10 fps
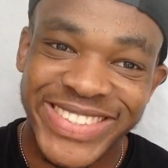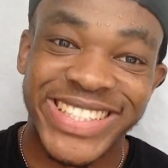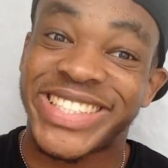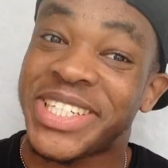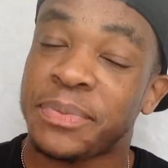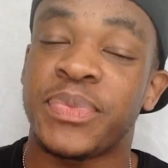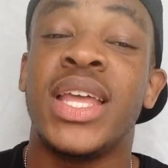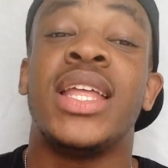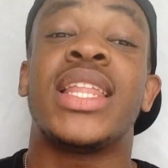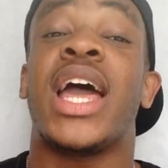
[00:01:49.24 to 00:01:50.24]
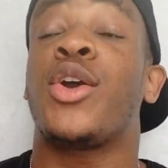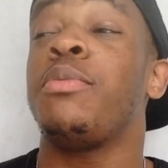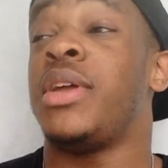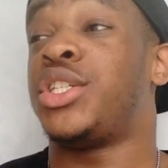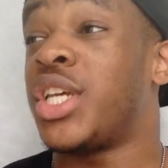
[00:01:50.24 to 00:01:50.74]
It's Chip. Now, it
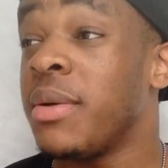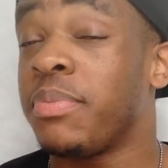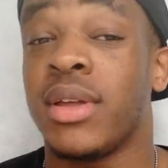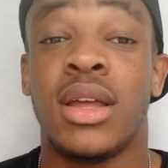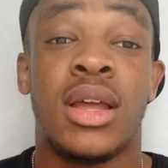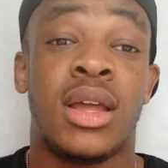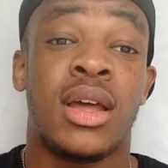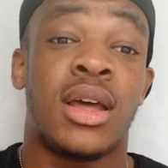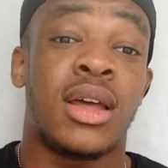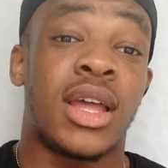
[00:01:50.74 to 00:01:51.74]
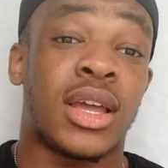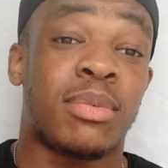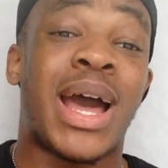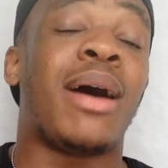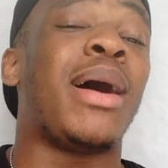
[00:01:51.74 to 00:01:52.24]
could be Chip,
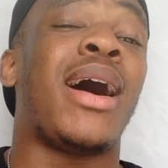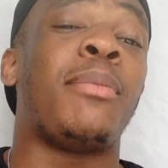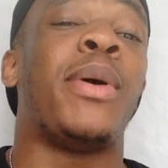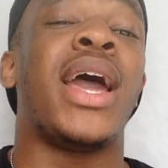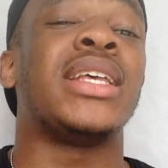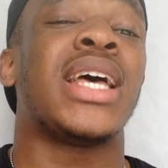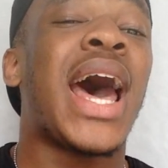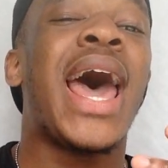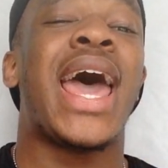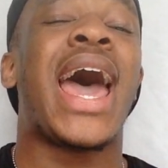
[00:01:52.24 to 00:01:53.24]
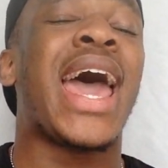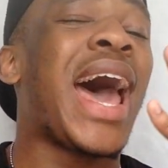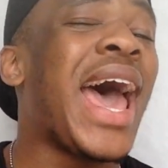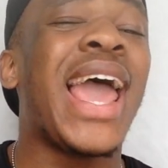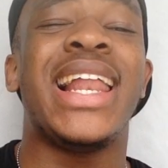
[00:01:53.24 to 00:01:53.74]
but it's I
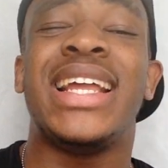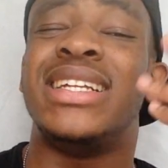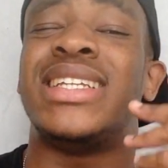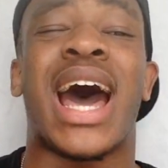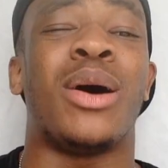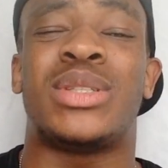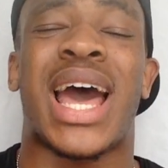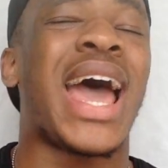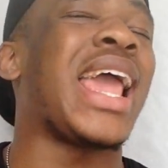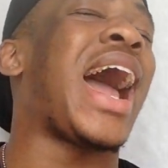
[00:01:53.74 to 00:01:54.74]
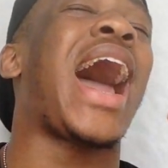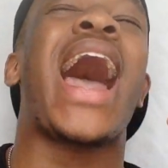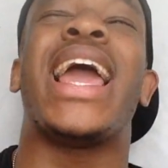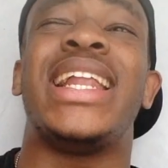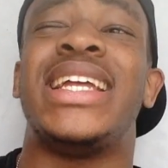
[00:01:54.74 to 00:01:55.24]
highly doubt.
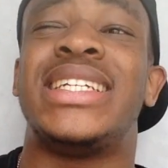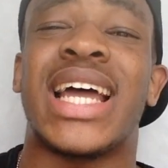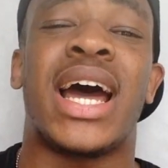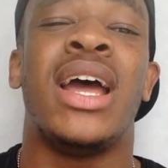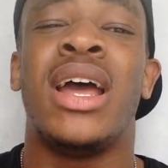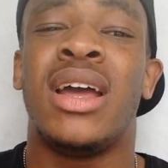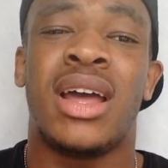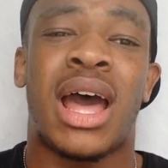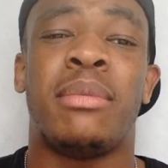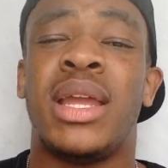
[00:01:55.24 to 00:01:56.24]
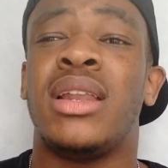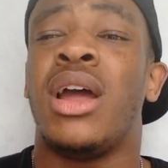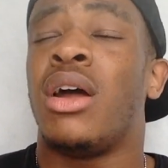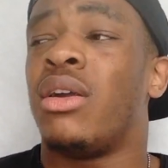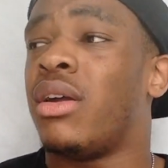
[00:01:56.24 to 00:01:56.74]
I mean,
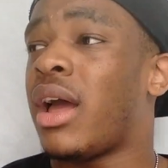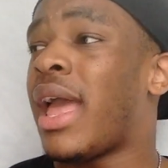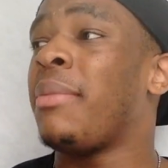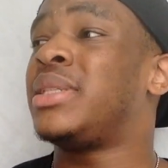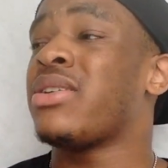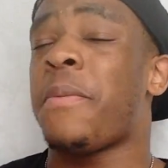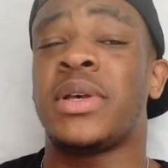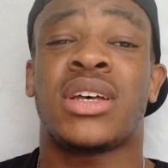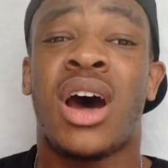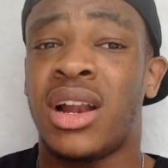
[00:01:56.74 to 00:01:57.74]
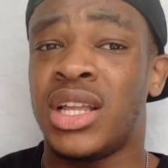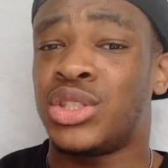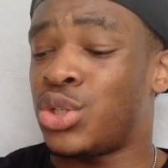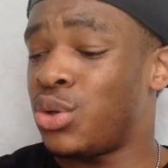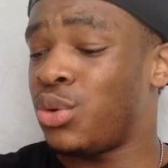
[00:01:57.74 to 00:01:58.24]
MC rappers hardly
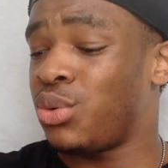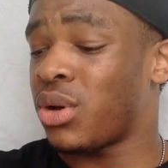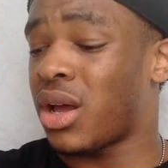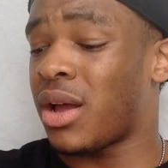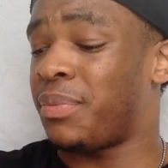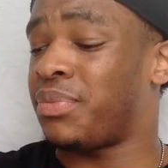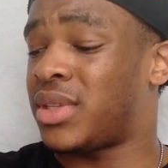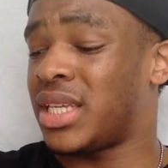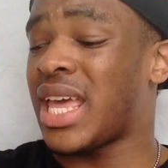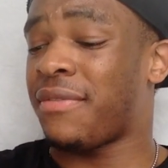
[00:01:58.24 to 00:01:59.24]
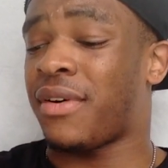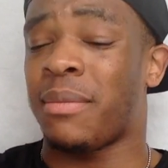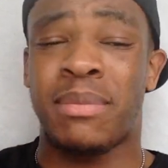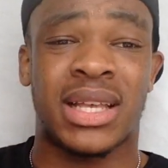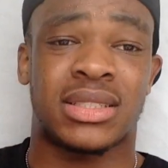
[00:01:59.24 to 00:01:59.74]
do
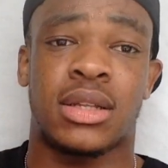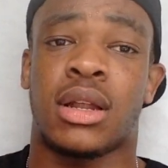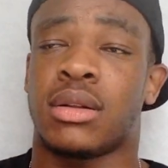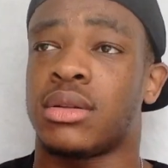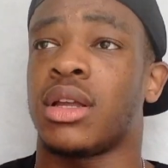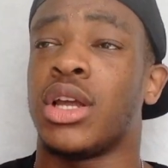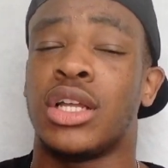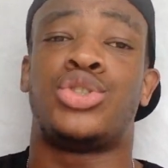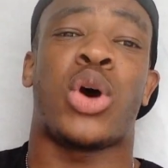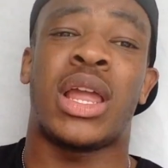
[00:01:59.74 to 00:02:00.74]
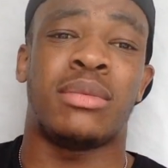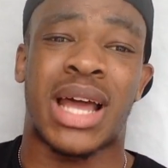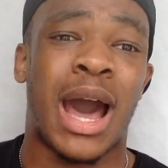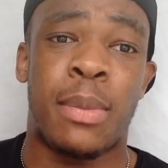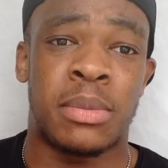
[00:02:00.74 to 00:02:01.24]
together mixed joint
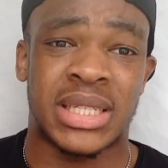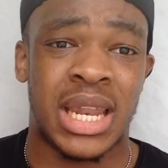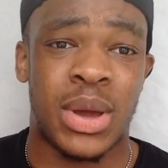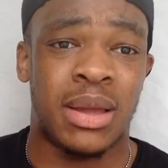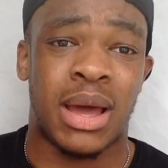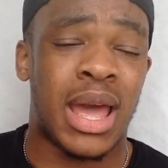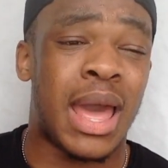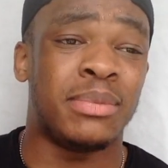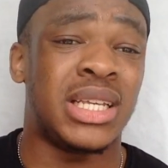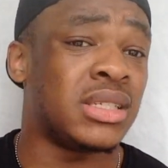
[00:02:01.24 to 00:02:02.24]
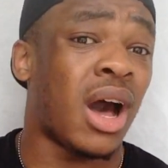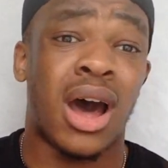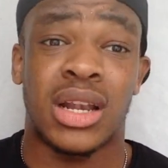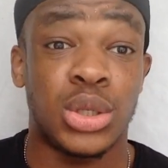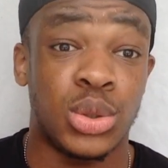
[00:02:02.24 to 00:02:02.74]
albums. Anyway, MCs hardly